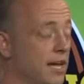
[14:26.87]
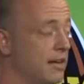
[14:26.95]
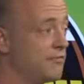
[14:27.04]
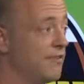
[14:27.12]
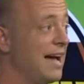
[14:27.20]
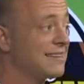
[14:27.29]

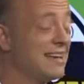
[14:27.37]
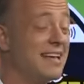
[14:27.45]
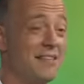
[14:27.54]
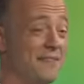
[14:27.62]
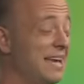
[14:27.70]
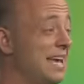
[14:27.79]
In fact,
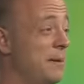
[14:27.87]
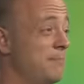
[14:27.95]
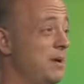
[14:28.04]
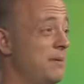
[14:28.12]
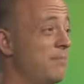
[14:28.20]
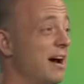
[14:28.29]
they can
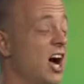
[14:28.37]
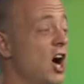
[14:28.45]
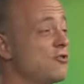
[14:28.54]
get beat by one